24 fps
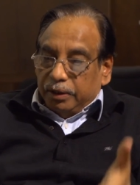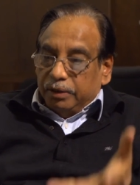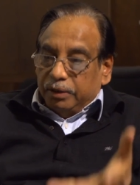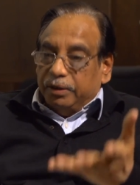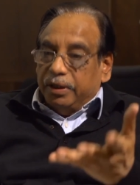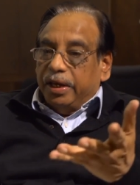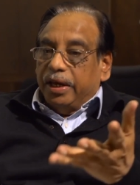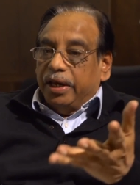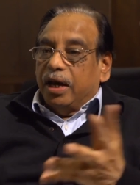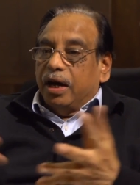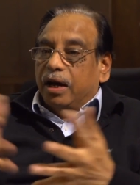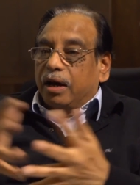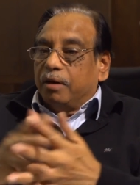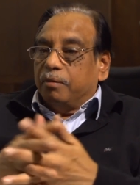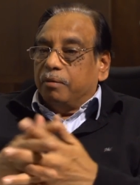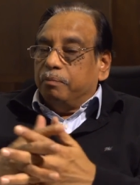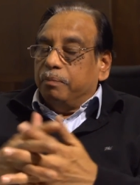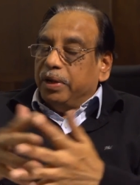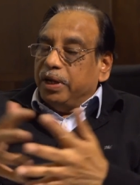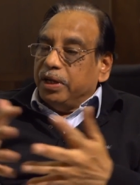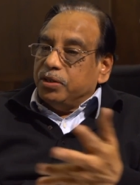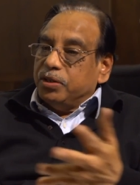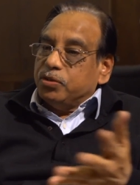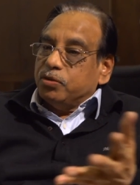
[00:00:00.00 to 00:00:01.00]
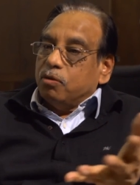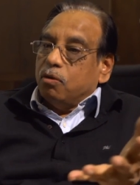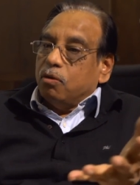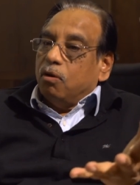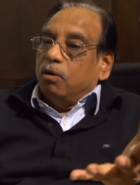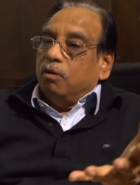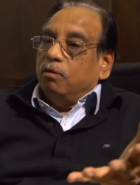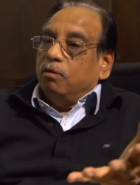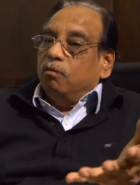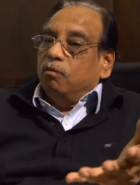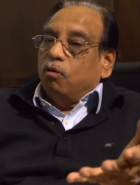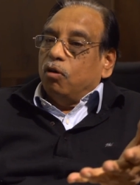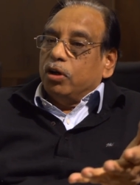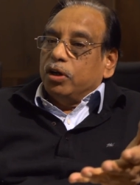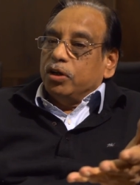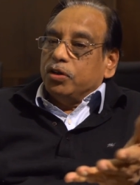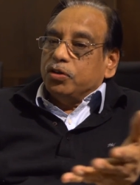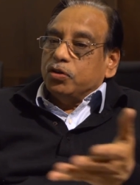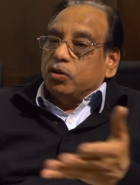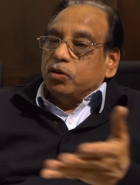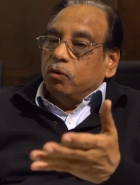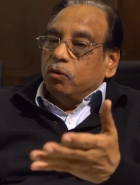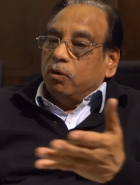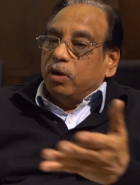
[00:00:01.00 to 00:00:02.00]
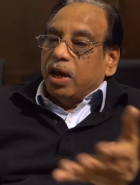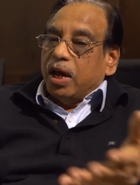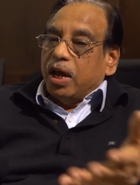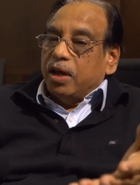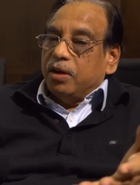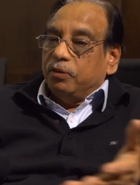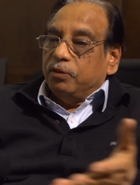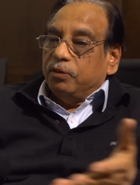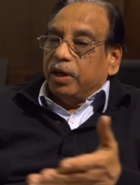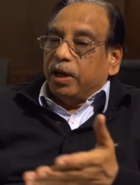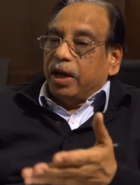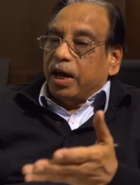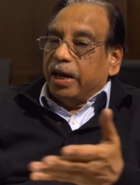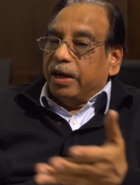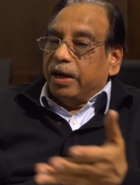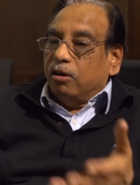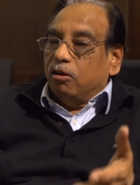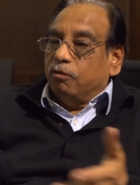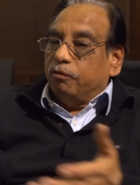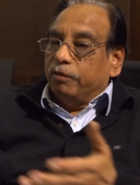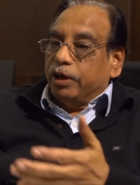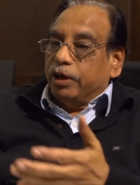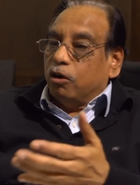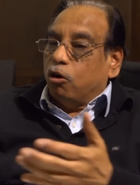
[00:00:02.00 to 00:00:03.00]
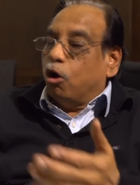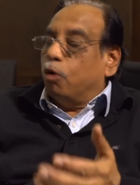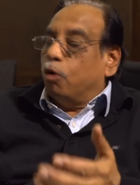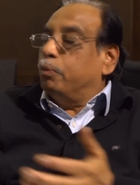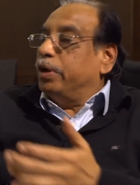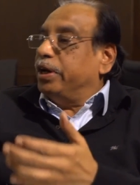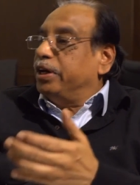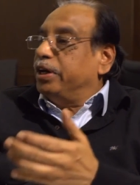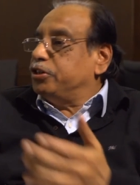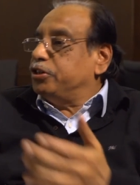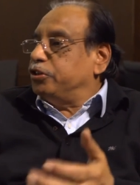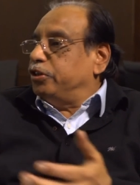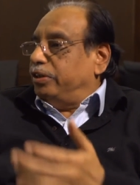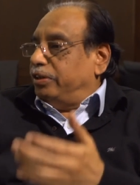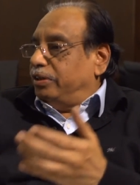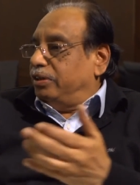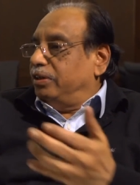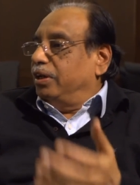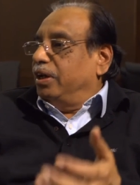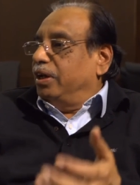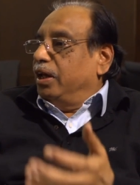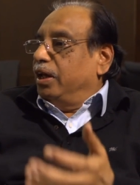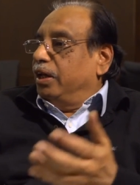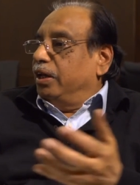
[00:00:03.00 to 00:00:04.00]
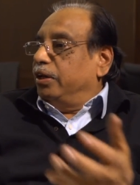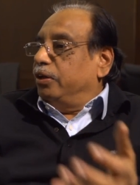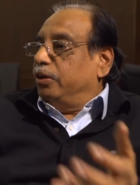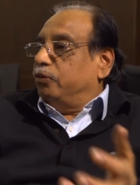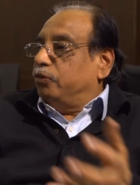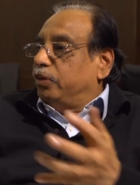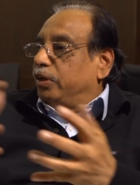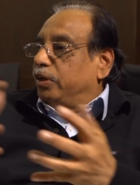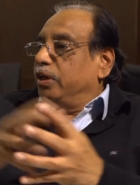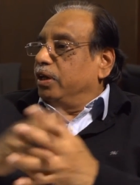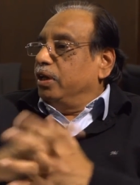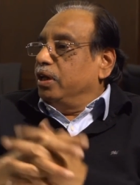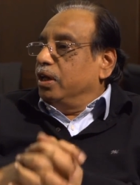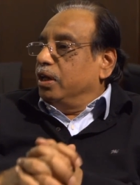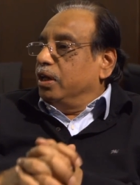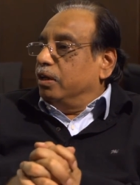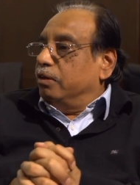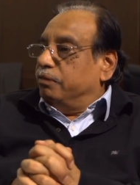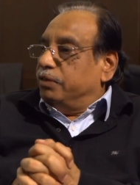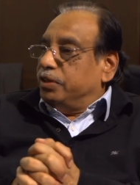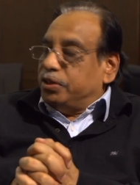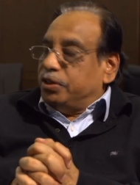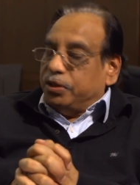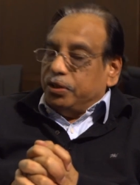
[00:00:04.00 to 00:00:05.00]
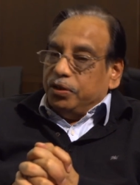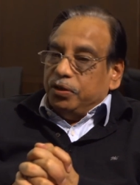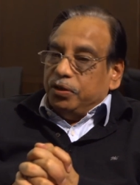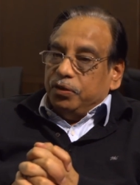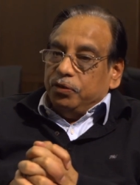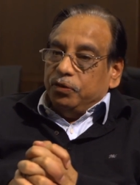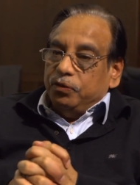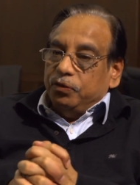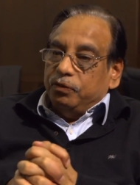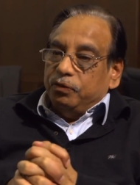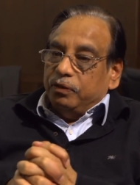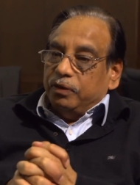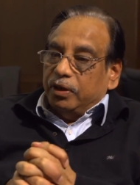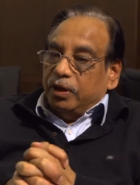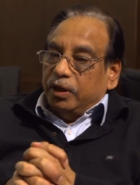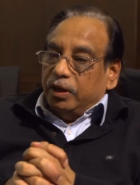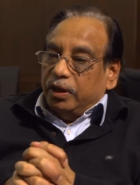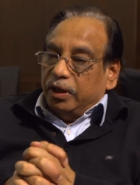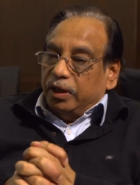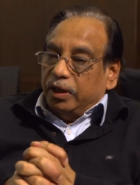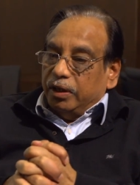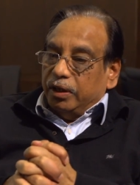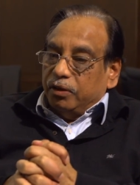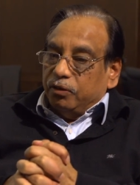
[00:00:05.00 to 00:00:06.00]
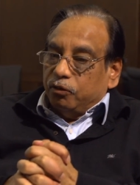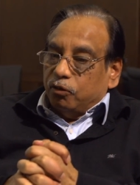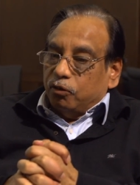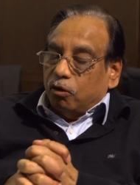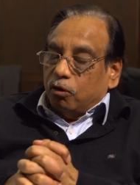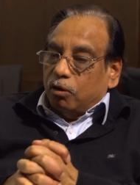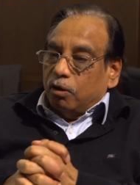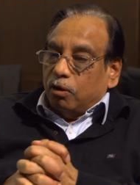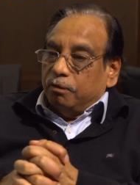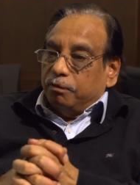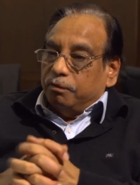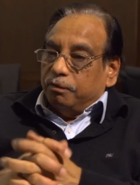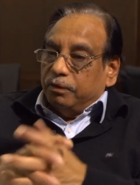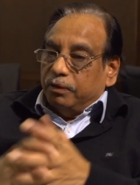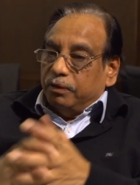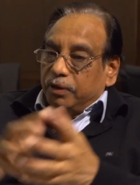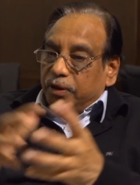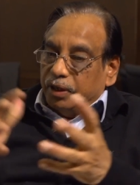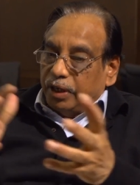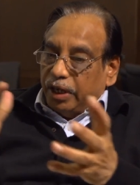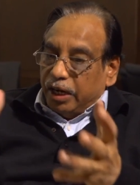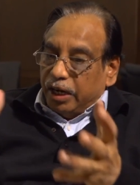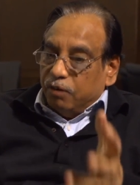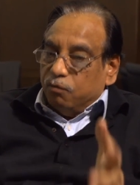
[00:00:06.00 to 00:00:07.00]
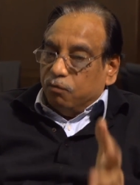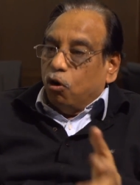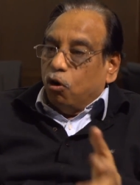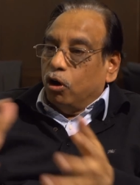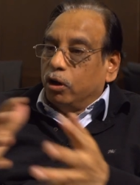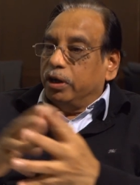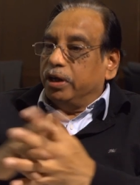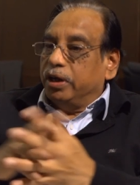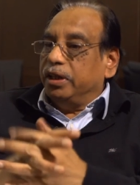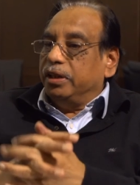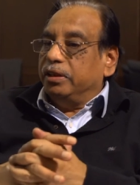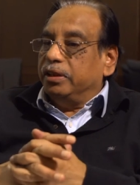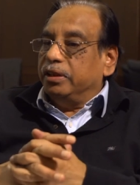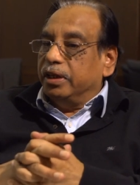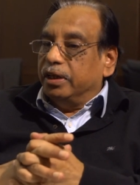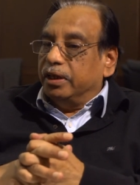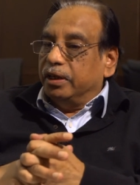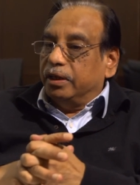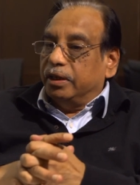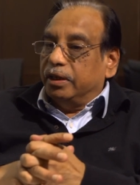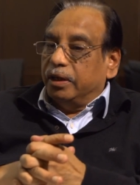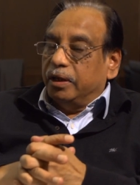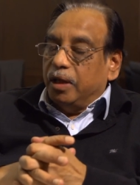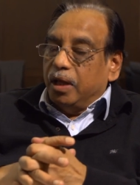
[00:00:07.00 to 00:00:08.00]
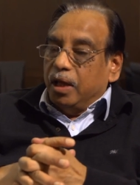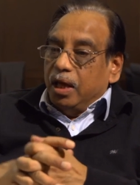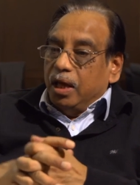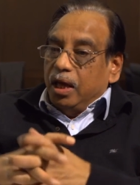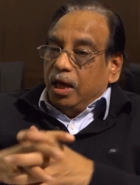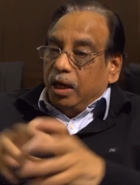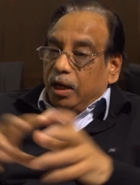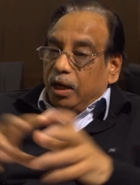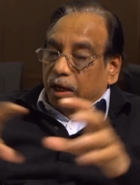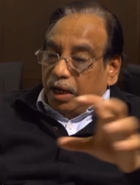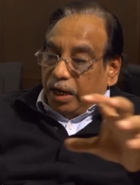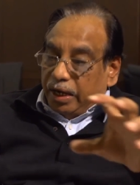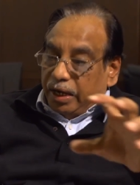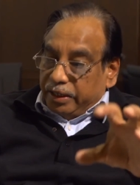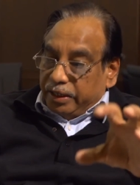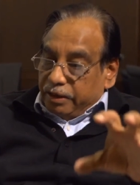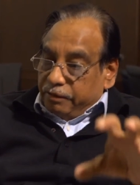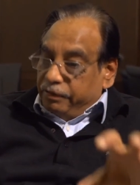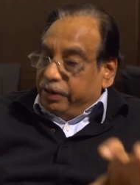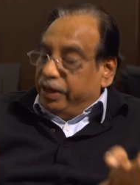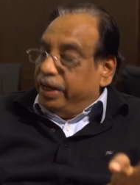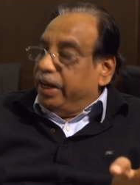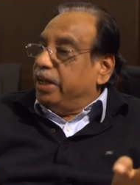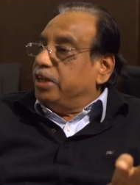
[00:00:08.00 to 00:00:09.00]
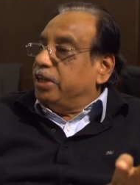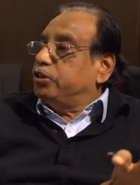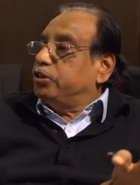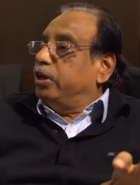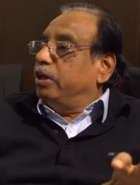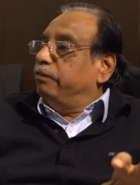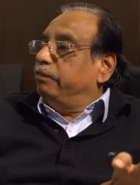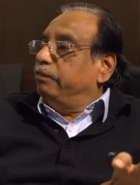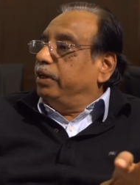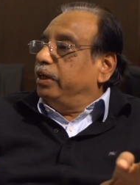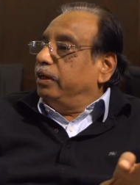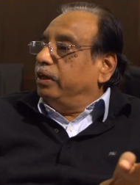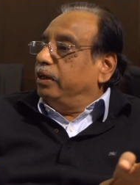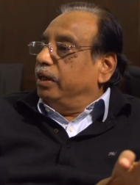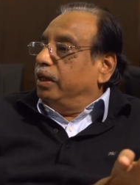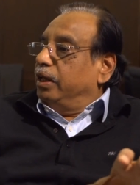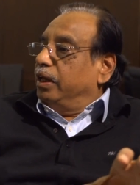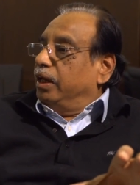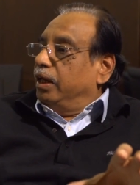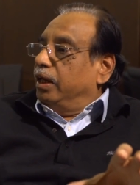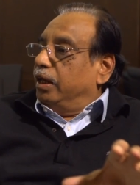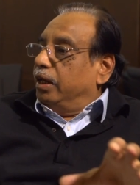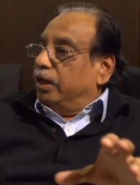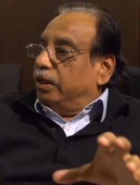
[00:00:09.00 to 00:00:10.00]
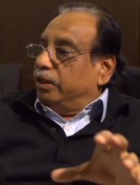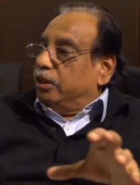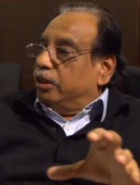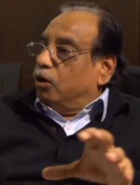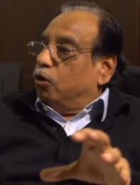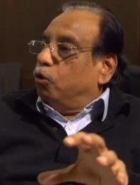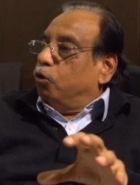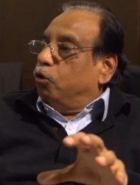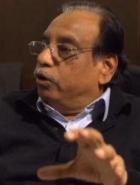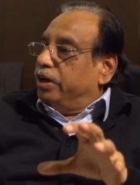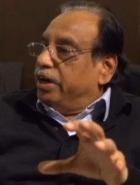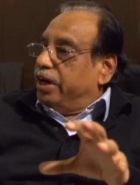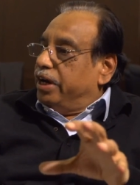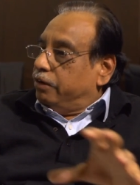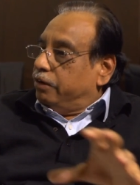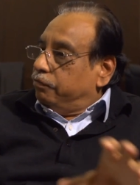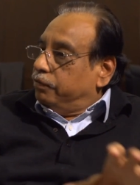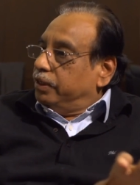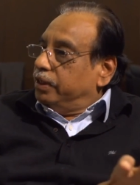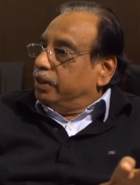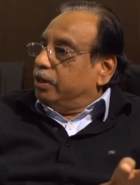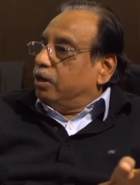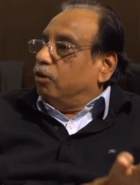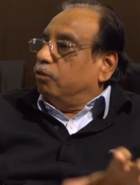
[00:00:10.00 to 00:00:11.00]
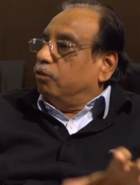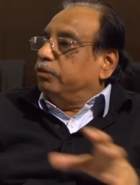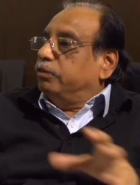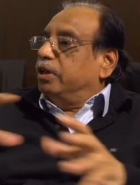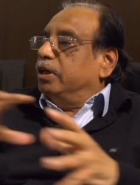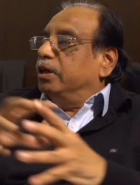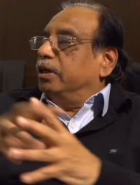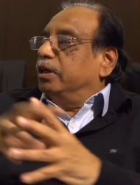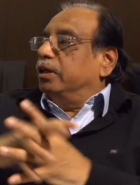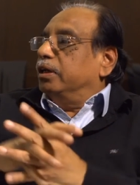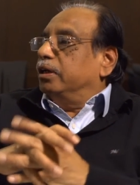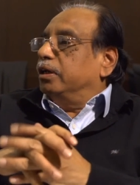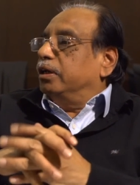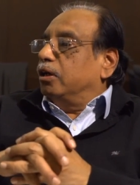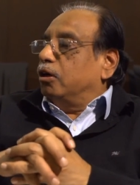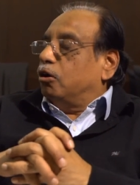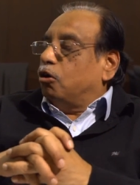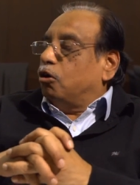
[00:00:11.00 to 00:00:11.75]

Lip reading: they are based on what is known as a kind of a corporation, you see, which is sort of involved in at the village level, the whole network of the